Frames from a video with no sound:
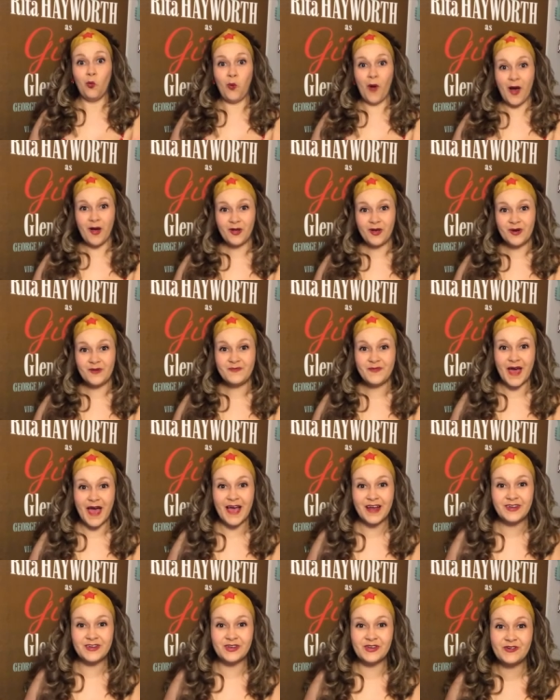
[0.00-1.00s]
Welcome
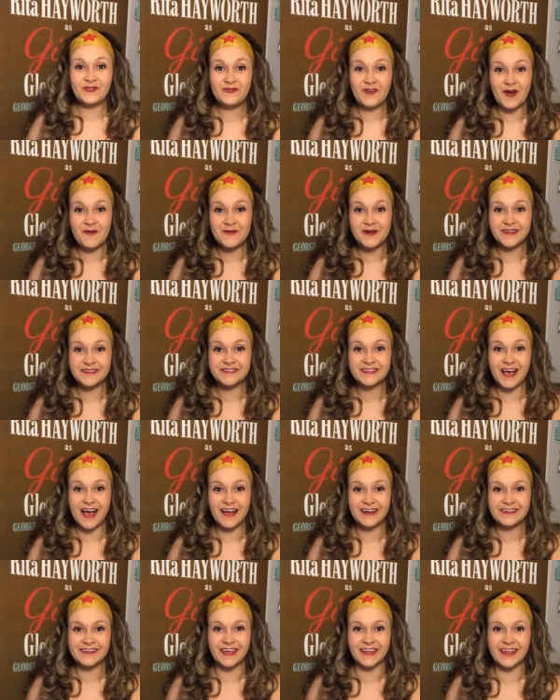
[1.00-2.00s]
back to Feminist
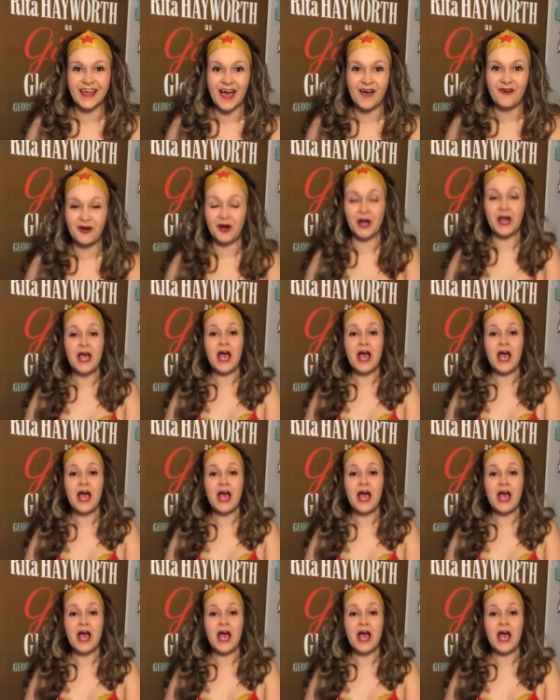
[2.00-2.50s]
Cocktail Hour.